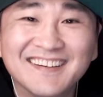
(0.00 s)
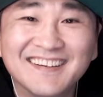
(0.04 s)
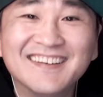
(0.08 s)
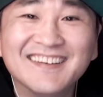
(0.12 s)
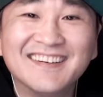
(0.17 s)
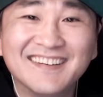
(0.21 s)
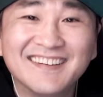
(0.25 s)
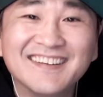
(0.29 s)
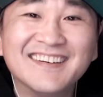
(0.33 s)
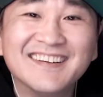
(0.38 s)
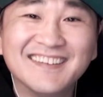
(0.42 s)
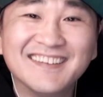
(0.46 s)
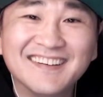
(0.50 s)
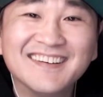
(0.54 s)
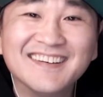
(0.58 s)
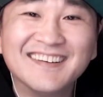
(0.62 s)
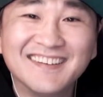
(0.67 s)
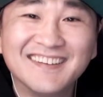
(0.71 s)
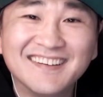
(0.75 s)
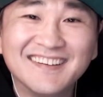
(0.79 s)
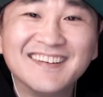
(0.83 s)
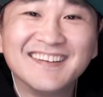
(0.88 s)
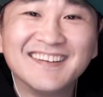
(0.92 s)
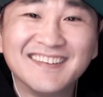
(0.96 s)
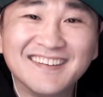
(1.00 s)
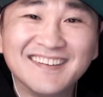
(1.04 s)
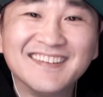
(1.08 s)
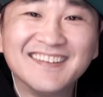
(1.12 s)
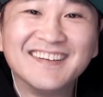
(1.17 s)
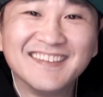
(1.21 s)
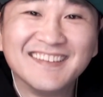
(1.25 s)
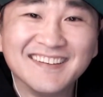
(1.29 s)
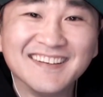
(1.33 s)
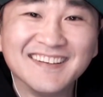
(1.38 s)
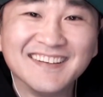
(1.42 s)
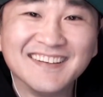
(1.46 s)

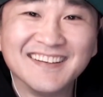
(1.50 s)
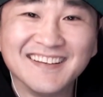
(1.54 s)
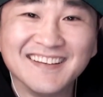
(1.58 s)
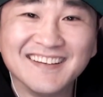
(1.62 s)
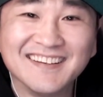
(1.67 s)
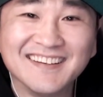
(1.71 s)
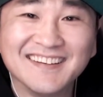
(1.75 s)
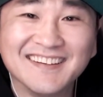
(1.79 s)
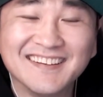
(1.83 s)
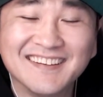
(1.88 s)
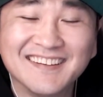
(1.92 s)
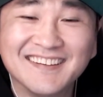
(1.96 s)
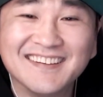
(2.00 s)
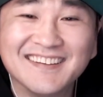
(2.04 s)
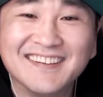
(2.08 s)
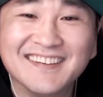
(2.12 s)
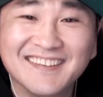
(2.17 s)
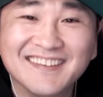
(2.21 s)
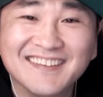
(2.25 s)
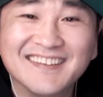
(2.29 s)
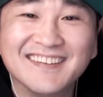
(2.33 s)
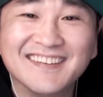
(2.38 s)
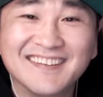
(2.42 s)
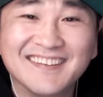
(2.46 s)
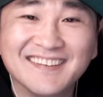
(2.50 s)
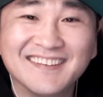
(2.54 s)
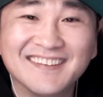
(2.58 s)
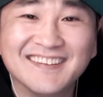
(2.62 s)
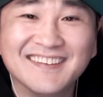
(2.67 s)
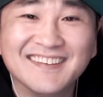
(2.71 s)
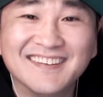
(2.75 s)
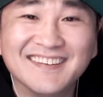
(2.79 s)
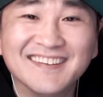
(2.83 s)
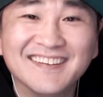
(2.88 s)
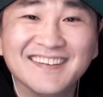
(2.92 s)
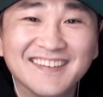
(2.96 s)

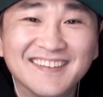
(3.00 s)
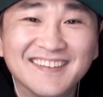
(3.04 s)
[no speech]